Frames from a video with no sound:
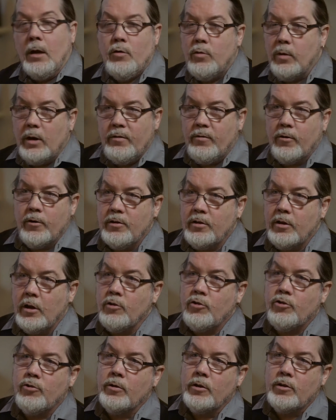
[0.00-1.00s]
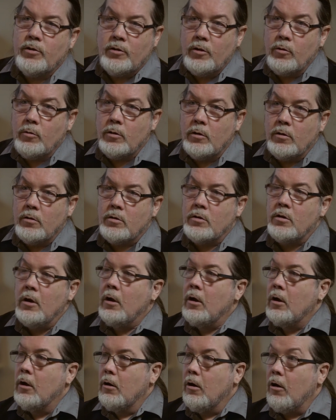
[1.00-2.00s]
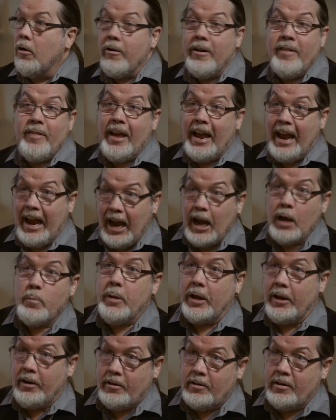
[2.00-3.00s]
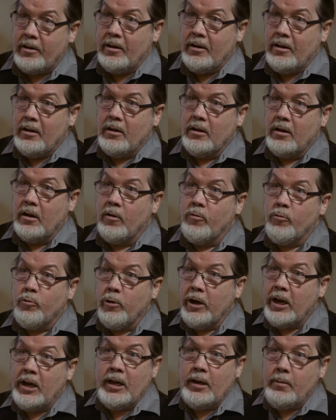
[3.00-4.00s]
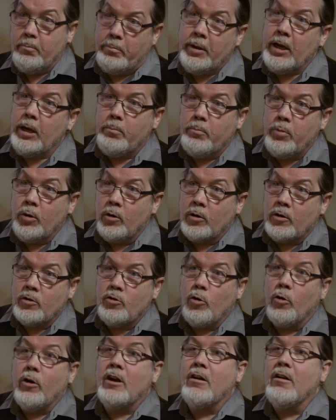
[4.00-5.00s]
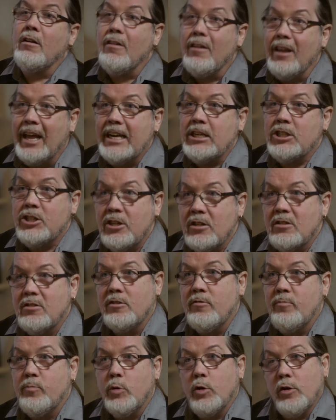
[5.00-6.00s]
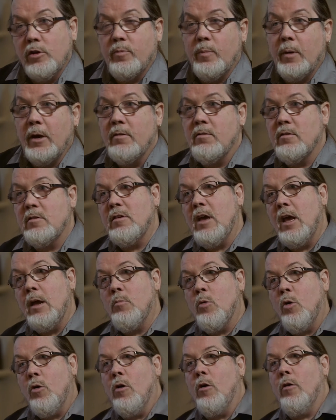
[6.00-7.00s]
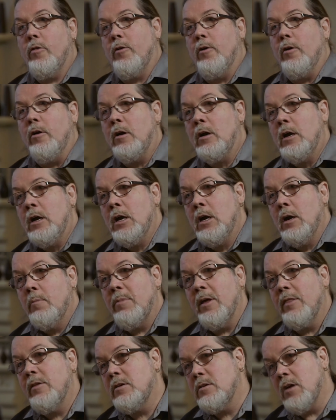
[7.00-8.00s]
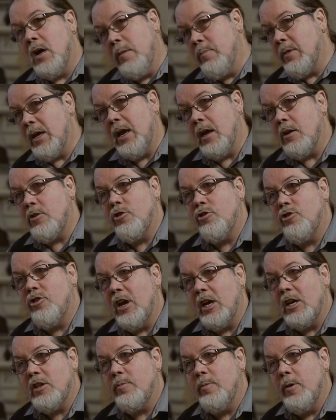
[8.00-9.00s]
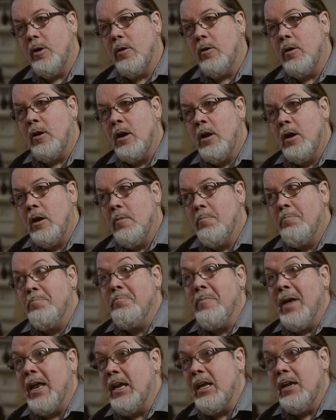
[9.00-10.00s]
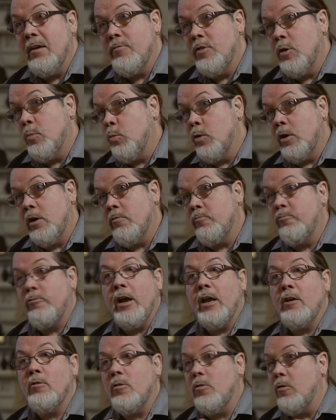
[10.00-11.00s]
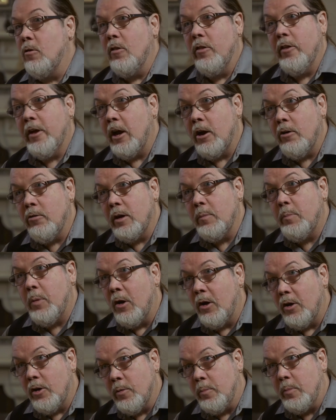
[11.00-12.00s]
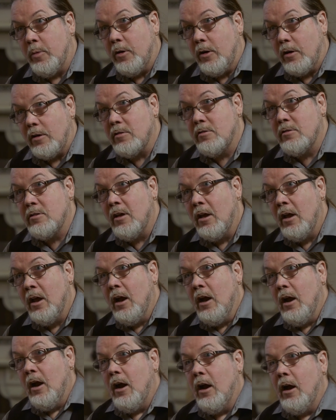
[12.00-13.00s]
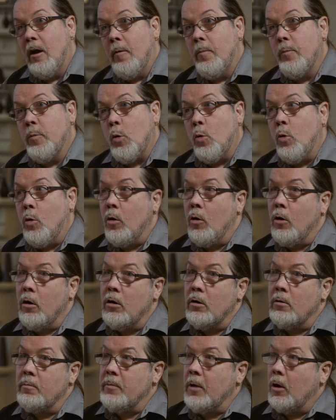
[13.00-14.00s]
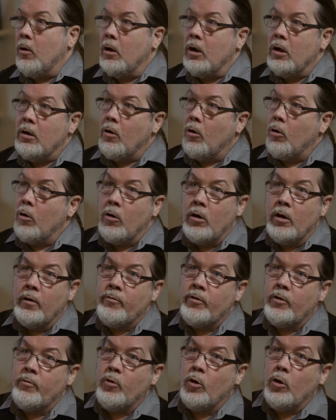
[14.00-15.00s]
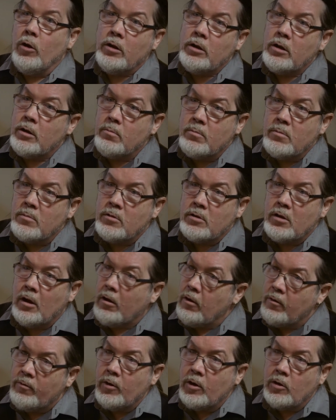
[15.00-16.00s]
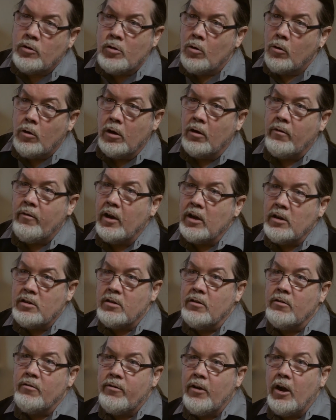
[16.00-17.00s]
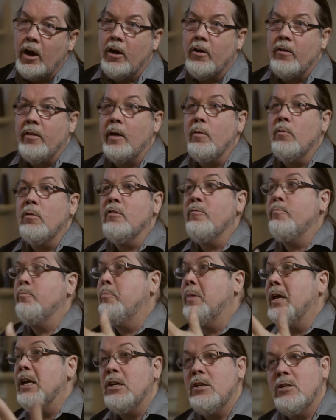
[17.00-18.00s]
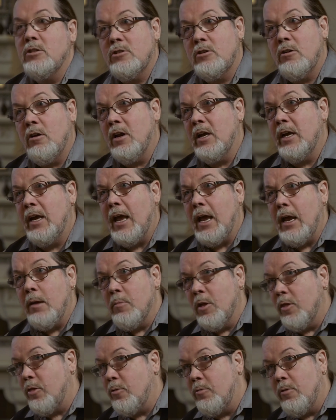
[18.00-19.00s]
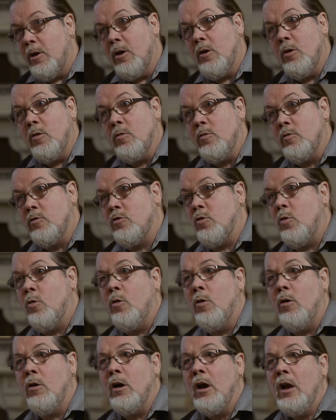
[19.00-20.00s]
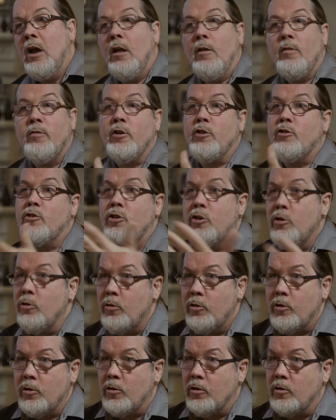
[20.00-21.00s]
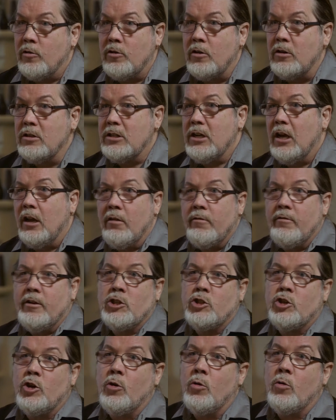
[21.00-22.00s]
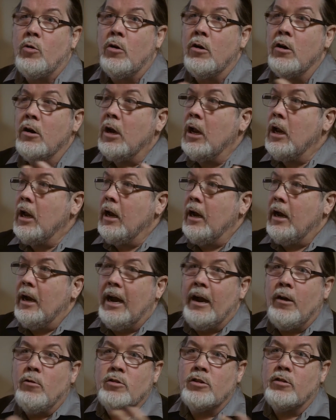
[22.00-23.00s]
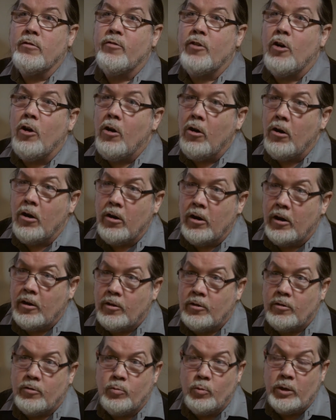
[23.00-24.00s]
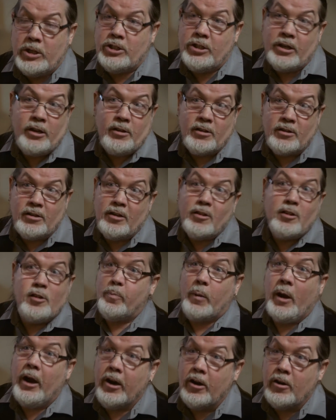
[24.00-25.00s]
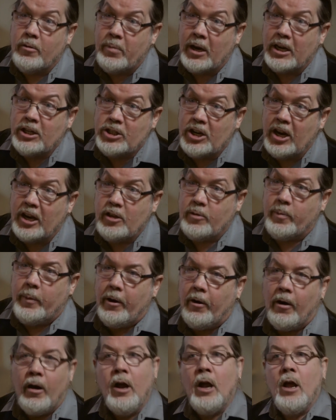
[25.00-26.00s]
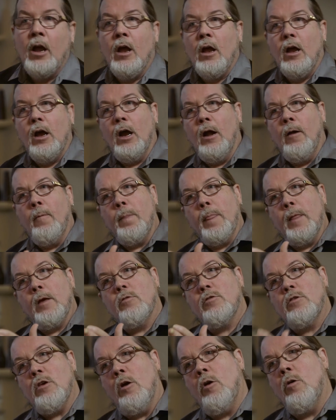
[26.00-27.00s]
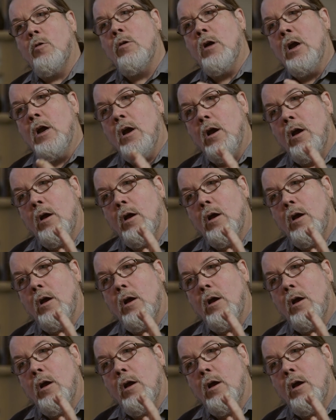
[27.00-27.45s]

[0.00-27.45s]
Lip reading: 21st century students are in the habit of reading big books or collections of books by the same author. By the time they get to Shakespeare, many of them would have read all the Harry Potter books or all of the volumes of A Song of Ice and Fire. They will have binged on A Game of Thrones or The Tudors on television or House of Cards, which is inspired by Shakespeare. So